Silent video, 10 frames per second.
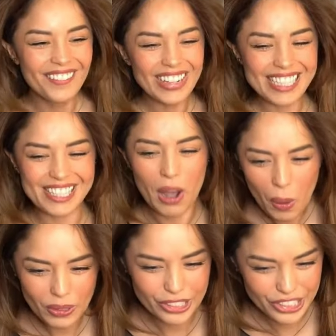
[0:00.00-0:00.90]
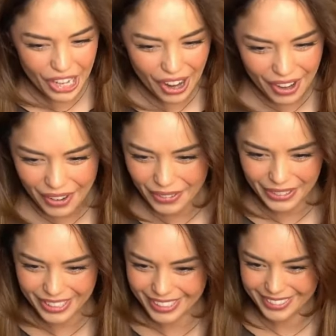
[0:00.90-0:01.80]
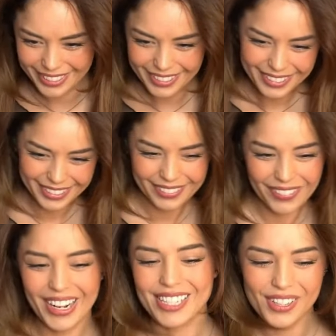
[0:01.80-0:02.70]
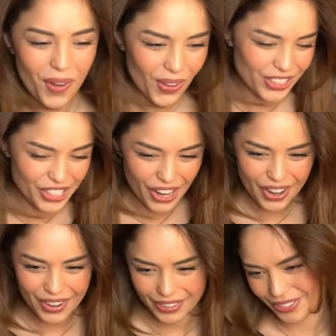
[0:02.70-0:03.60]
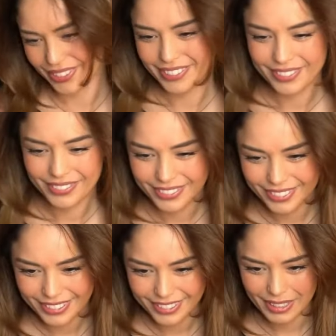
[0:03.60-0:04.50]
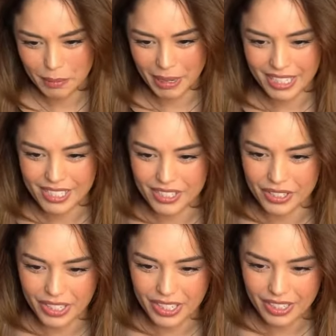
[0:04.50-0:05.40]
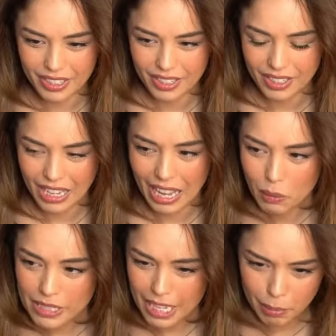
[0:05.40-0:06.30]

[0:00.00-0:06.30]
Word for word: we told you. We told you. Mic is good? How is that